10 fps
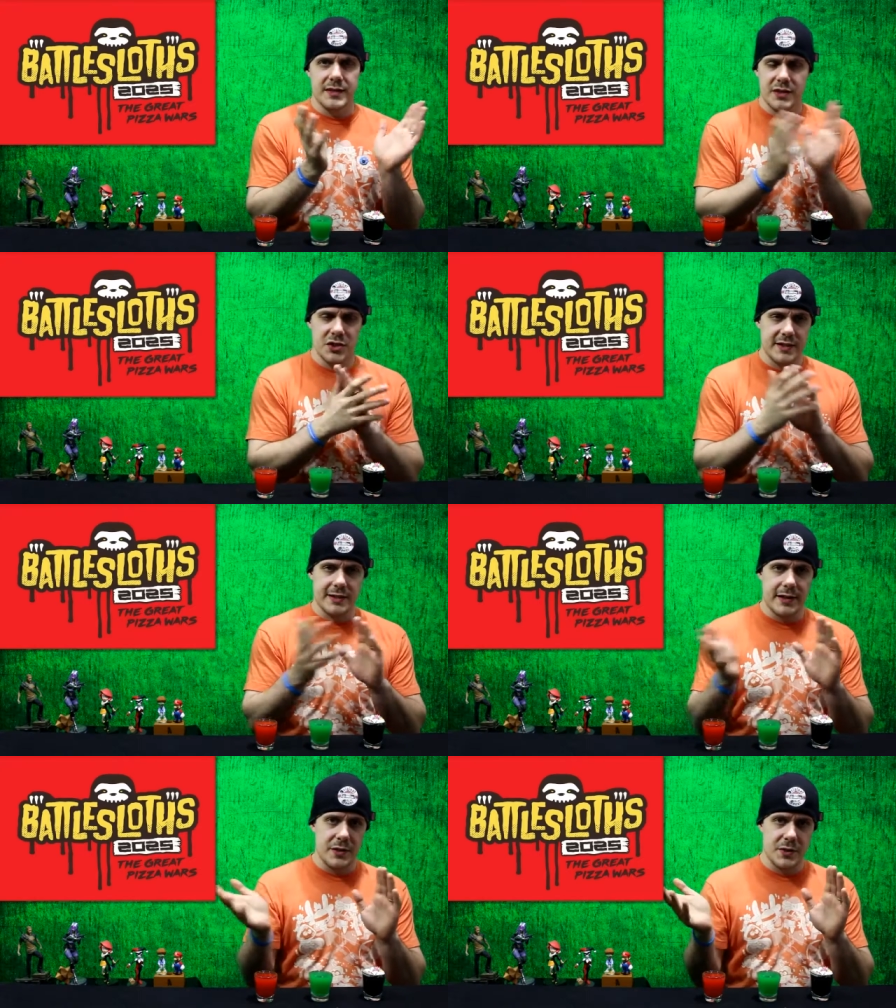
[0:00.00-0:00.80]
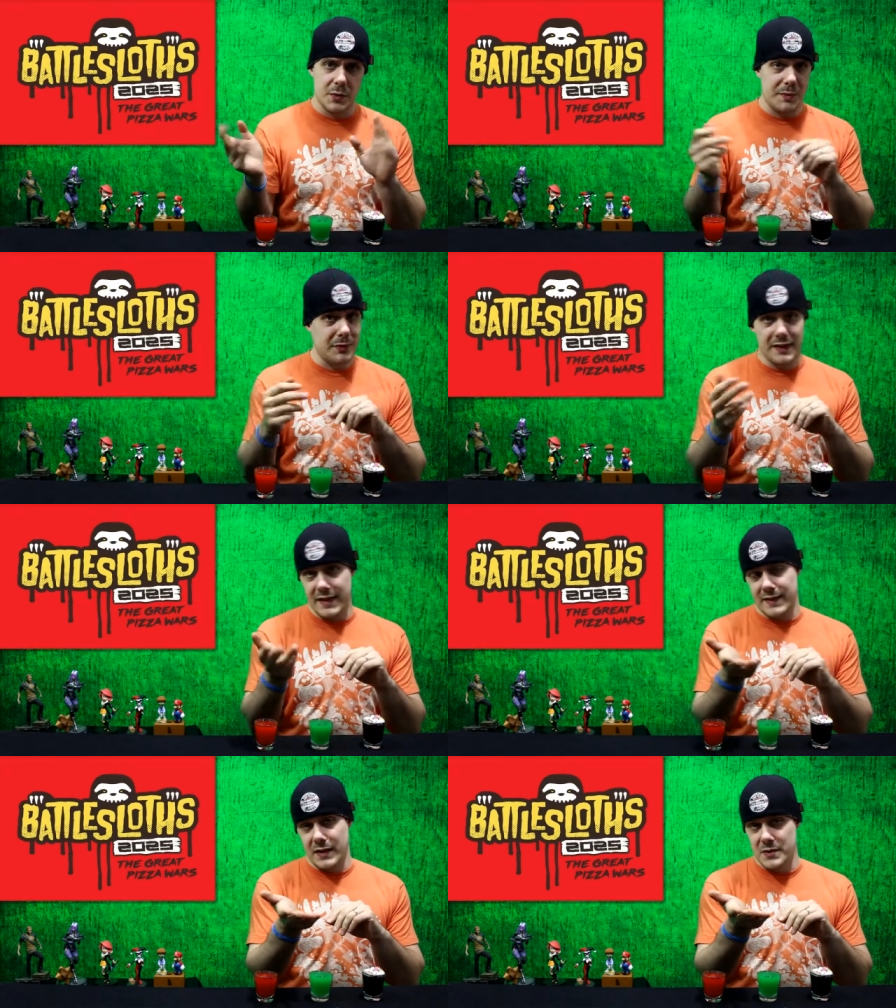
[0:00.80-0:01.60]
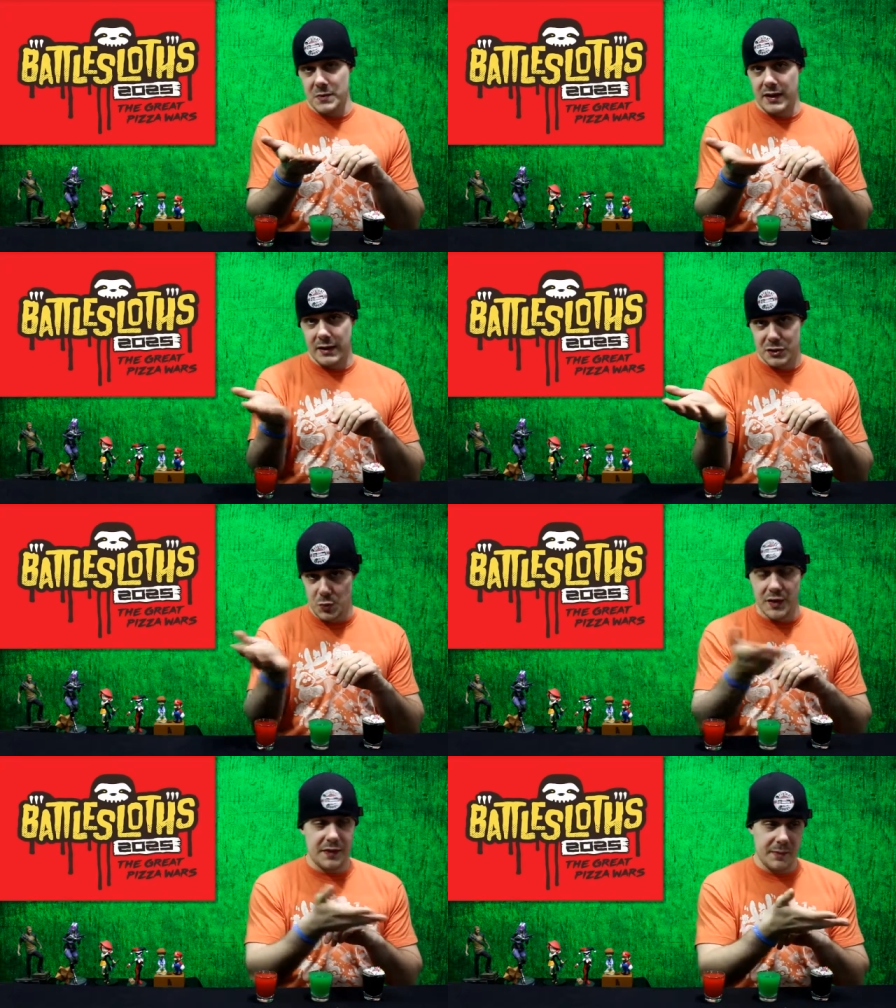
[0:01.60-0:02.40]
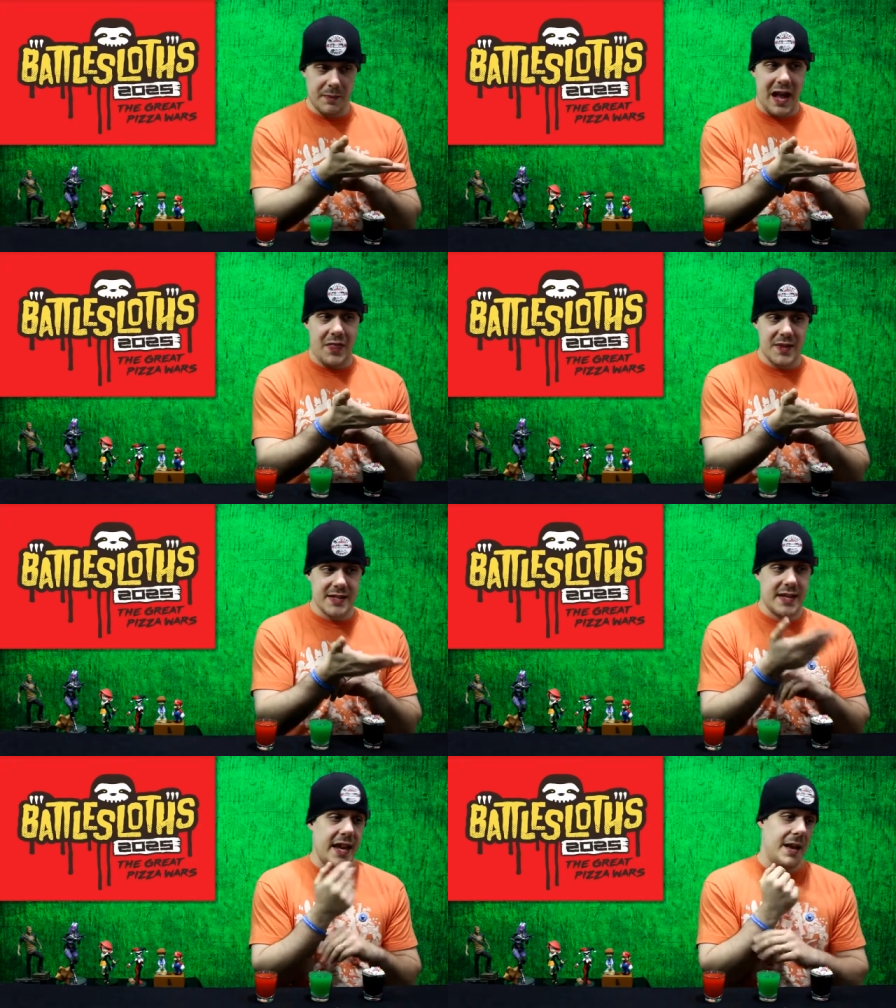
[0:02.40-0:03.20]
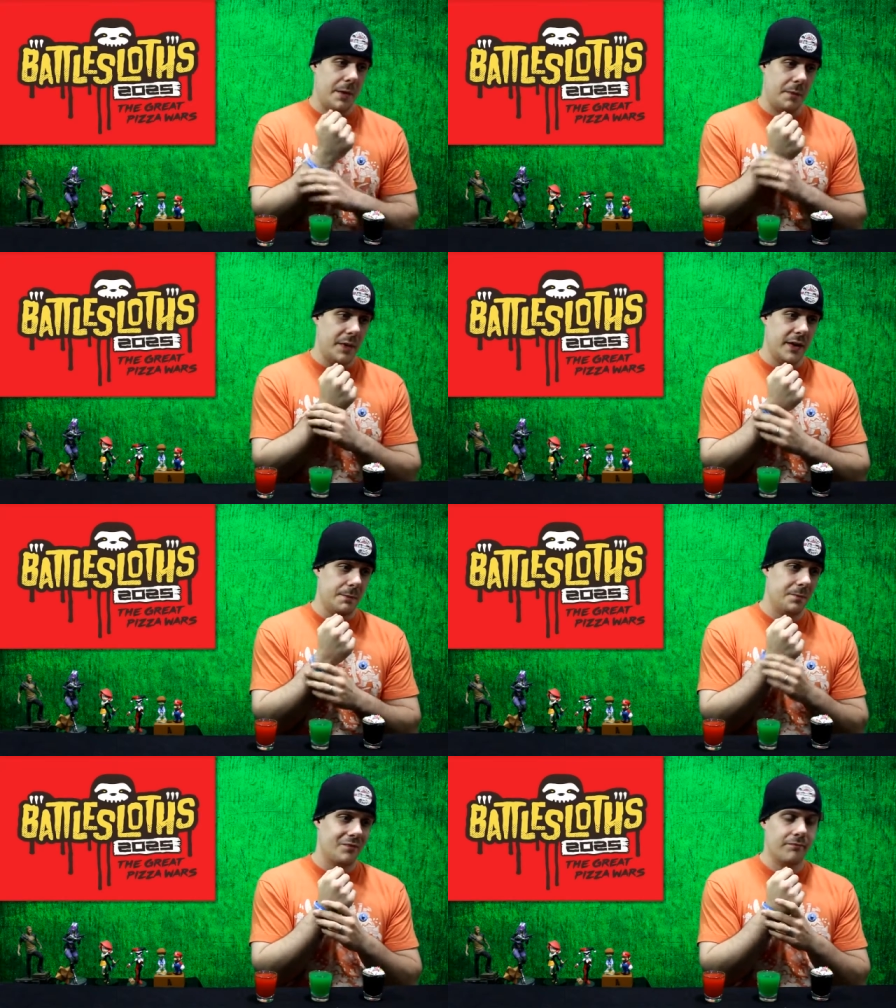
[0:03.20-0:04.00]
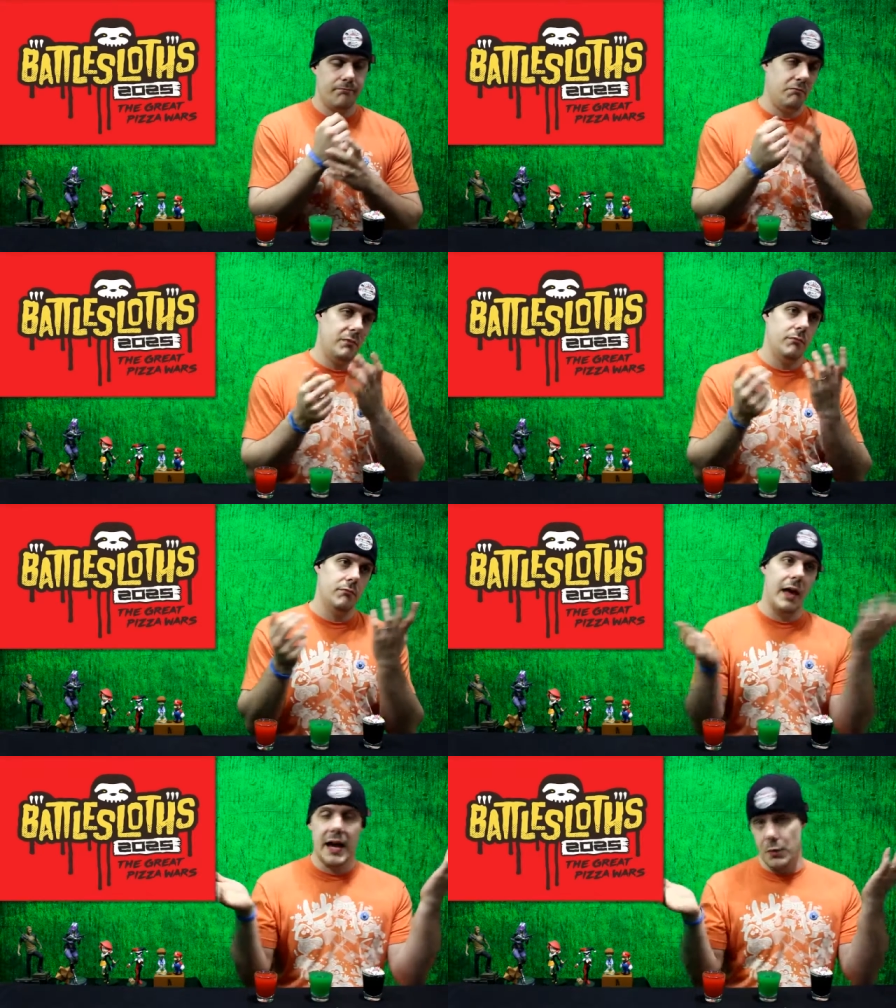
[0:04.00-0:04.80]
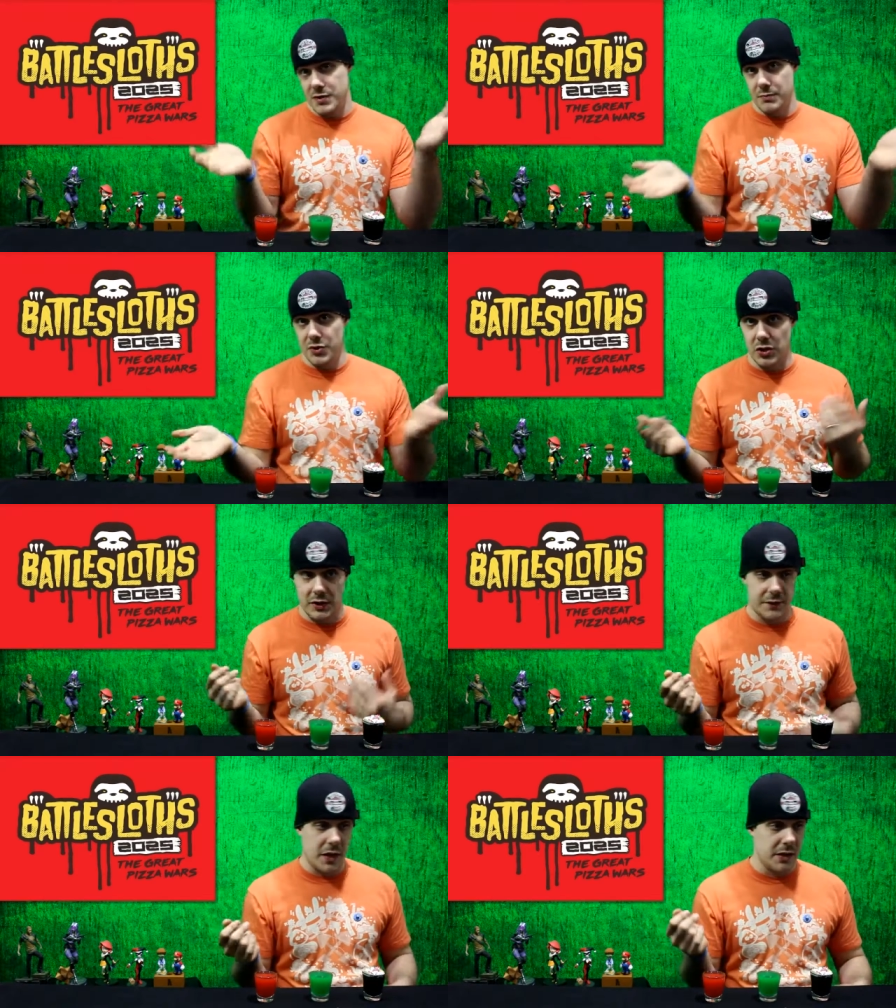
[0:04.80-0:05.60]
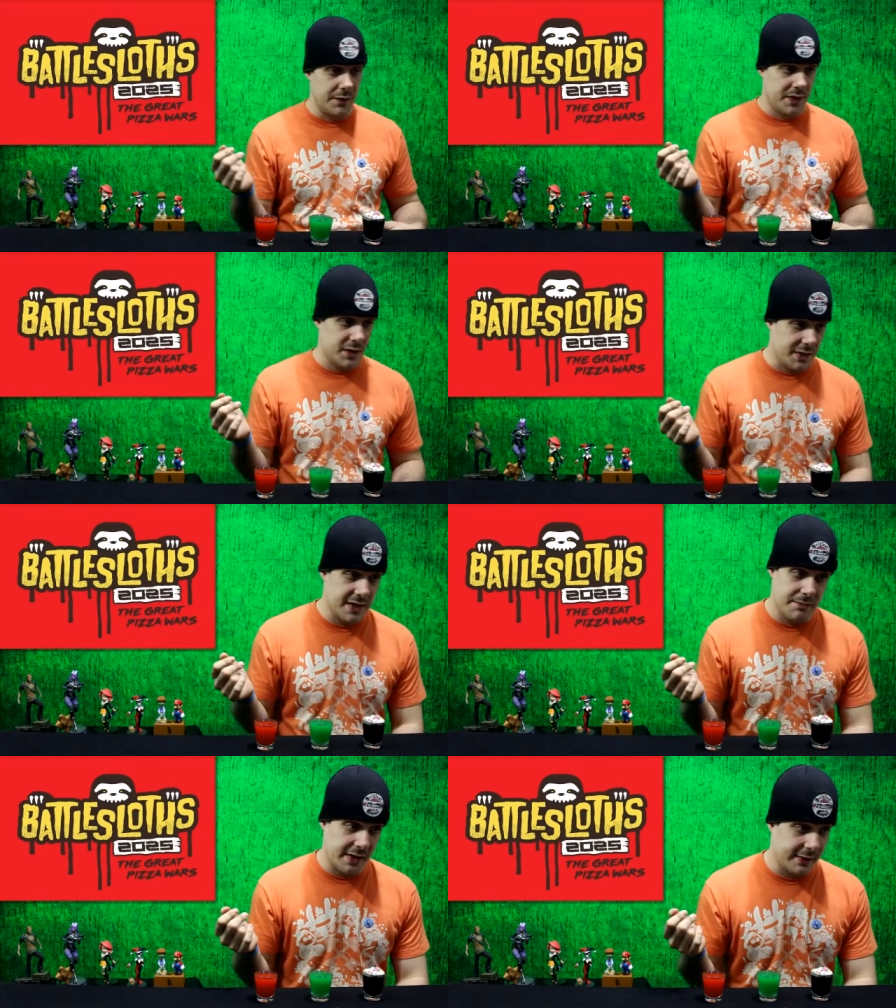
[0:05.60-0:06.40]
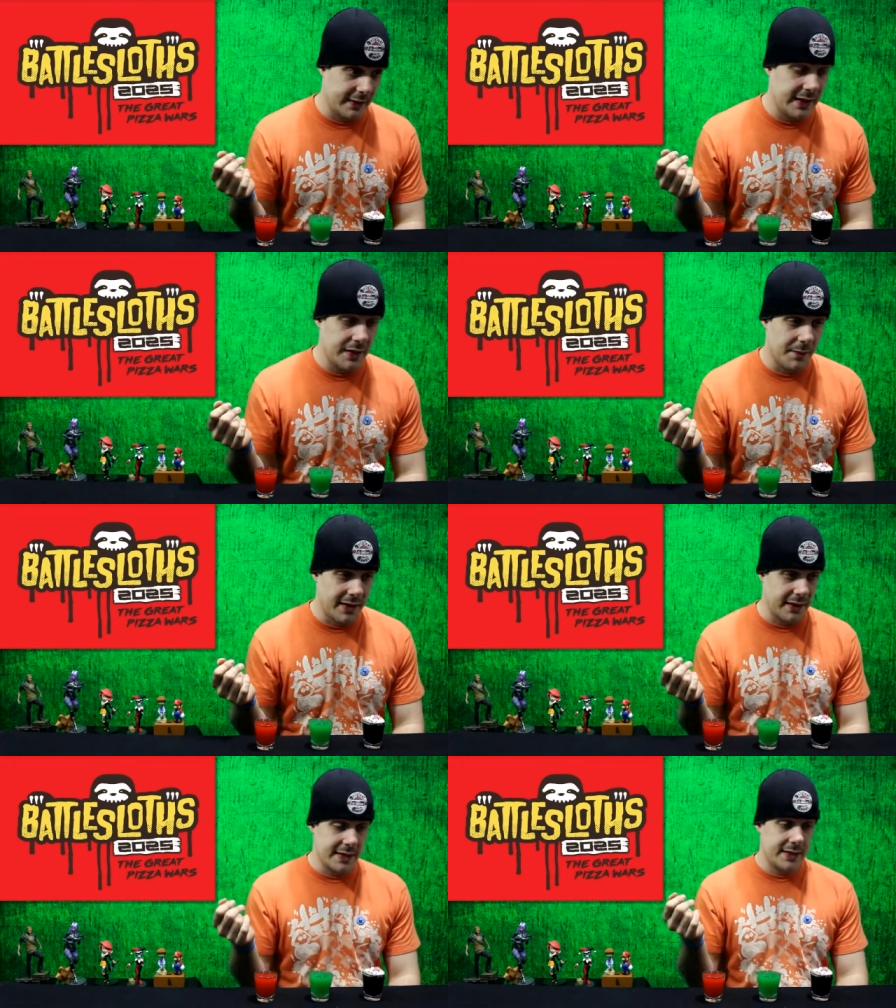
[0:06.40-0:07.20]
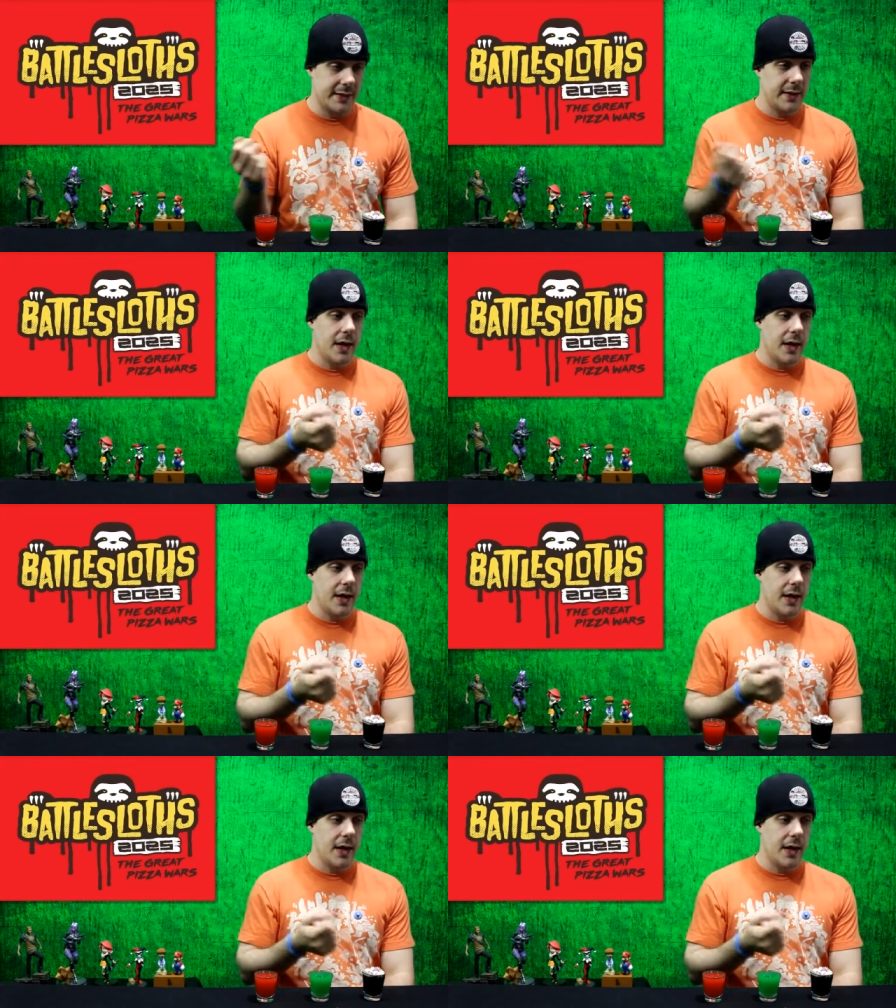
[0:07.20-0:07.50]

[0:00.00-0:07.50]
It's just the letters. We played that there as well. It was by this game, but I wasn't particularly fond of it, so it didn't make any of my list.